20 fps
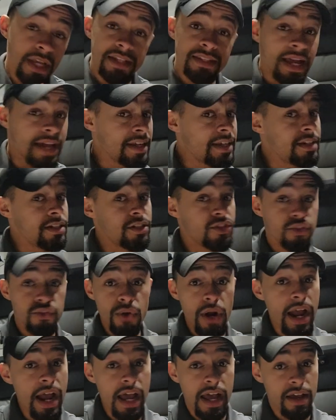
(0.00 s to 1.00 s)
I didn't
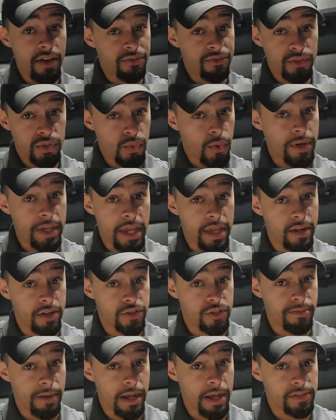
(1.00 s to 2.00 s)
drive
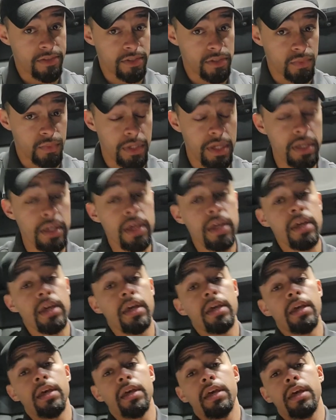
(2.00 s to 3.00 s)
2,800 miles this week.
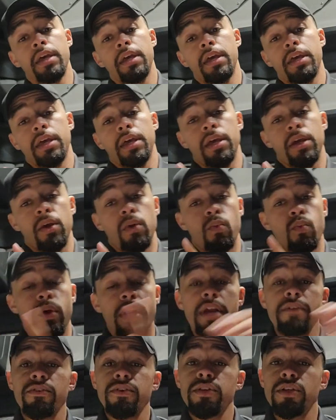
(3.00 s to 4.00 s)

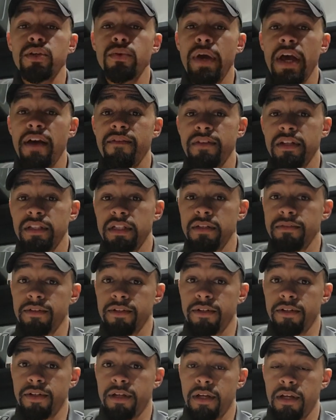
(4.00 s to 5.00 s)
Whatever you have
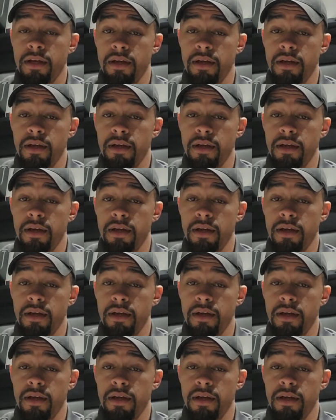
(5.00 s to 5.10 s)
delivered,